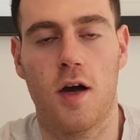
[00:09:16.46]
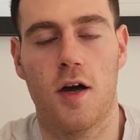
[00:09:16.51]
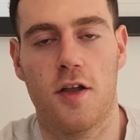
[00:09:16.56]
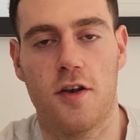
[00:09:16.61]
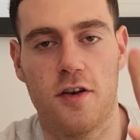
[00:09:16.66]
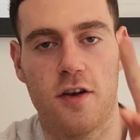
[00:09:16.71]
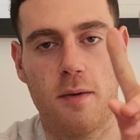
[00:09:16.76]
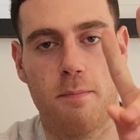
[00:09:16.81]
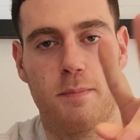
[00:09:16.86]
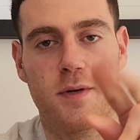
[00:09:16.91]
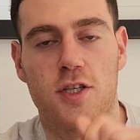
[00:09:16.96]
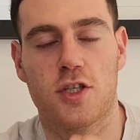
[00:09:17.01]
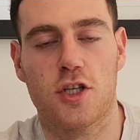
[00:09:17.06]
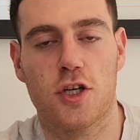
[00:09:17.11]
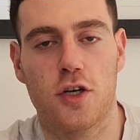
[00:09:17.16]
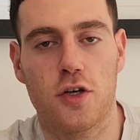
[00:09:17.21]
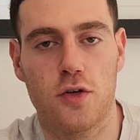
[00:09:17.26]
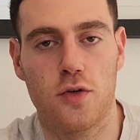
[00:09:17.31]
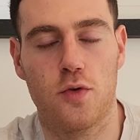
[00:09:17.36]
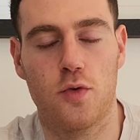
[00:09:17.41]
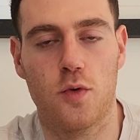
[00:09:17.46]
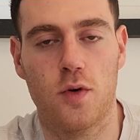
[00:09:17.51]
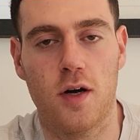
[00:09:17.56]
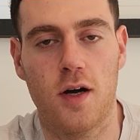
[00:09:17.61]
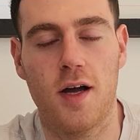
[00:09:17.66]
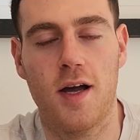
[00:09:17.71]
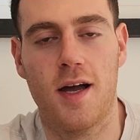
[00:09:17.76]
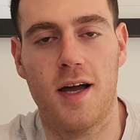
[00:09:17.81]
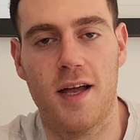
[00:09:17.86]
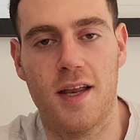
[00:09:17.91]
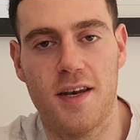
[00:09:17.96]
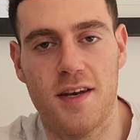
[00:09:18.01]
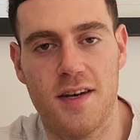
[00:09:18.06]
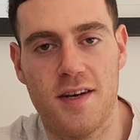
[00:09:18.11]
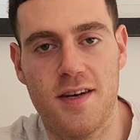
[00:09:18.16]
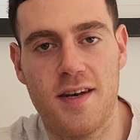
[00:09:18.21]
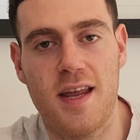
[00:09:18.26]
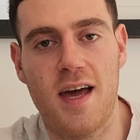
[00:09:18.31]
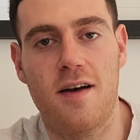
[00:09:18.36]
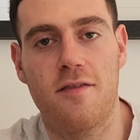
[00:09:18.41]
Number two,
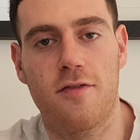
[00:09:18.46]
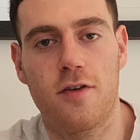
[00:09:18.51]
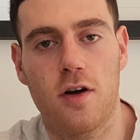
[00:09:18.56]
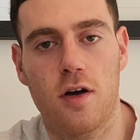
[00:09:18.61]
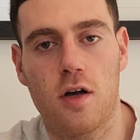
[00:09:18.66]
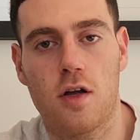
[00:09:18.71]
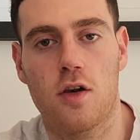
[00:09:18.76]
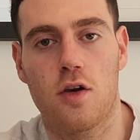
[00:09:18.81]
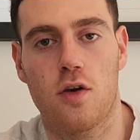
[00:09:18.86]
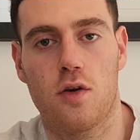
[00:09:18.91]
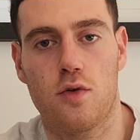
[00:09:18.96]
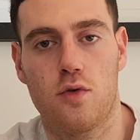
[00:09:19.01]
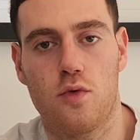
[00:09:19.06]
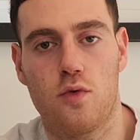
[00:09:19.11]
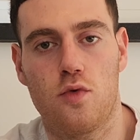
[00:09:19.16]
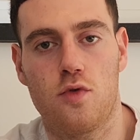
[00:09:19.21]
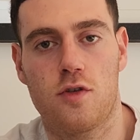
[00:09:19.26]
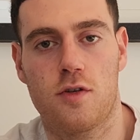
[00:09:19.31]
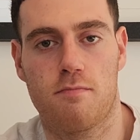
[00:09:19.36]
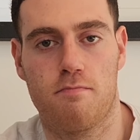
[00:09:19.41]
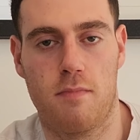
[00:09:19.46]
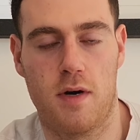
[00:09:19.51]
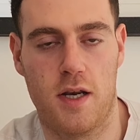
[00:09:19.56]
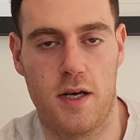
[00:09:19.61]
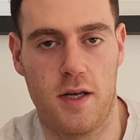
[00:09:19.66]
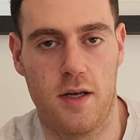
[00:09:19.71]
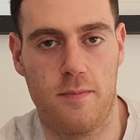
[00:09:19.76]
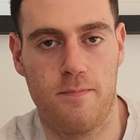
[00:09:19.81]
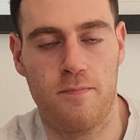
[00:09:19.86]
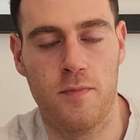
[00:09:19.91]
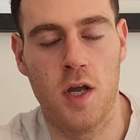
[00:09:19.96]
never lose money.